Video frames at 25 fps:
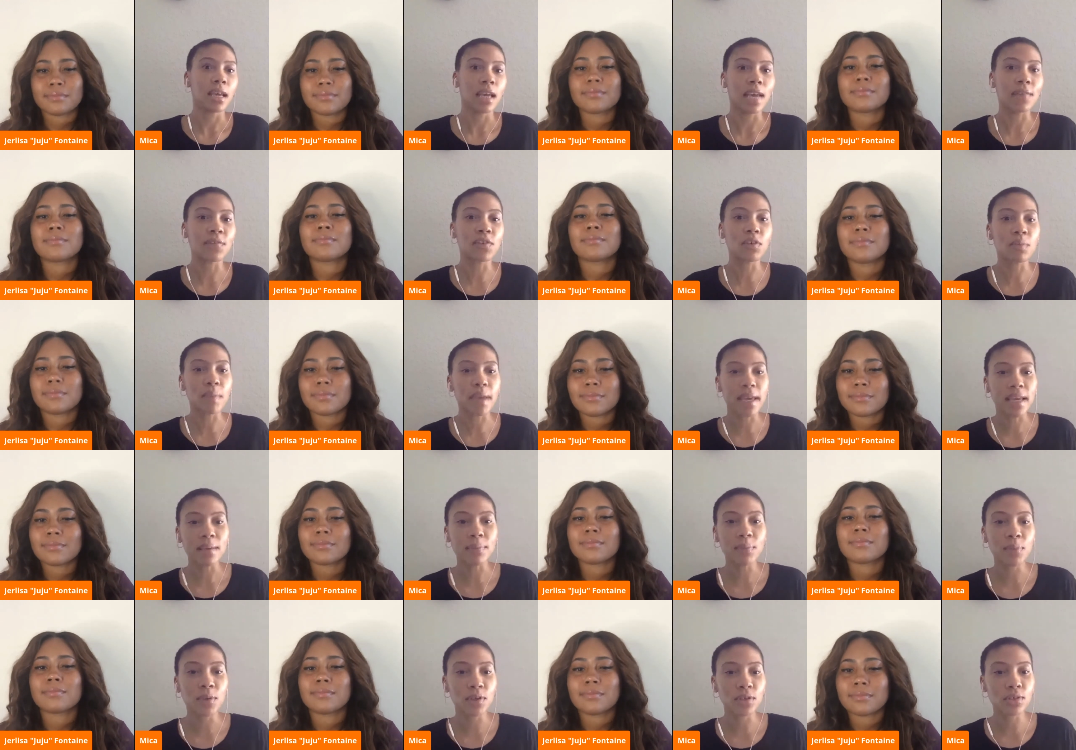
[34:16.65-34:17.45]
Speaker 1: If you
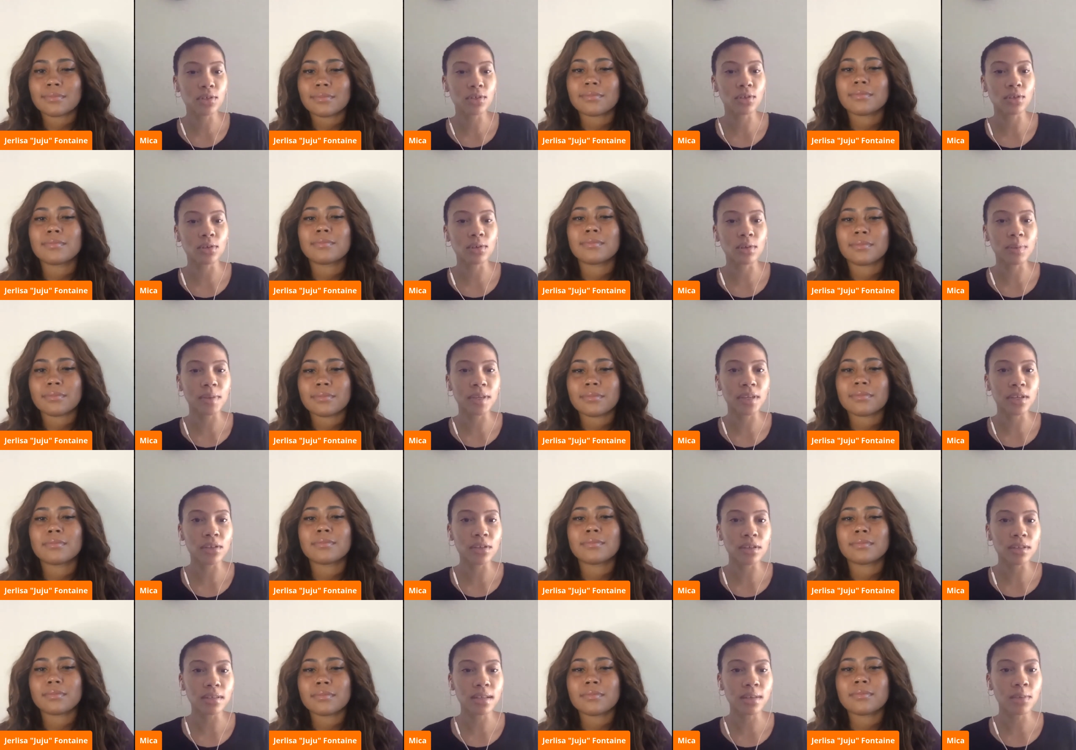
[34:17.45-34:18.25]
make a personal
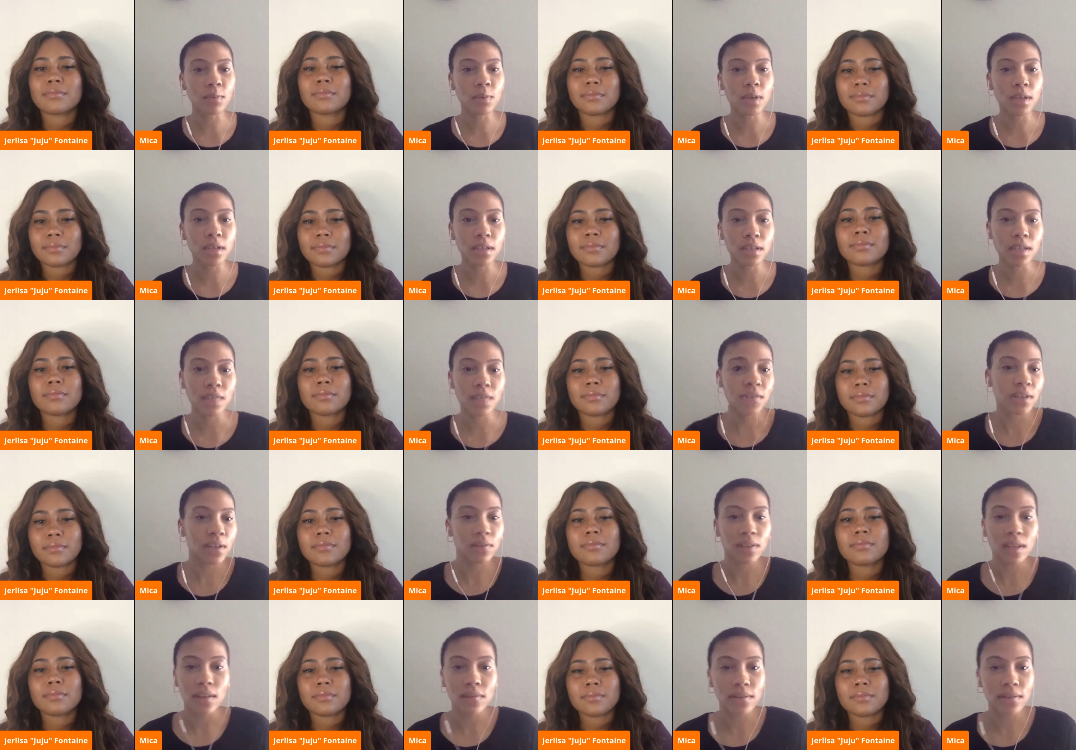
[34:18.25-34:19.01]
appeal to someone, even if they've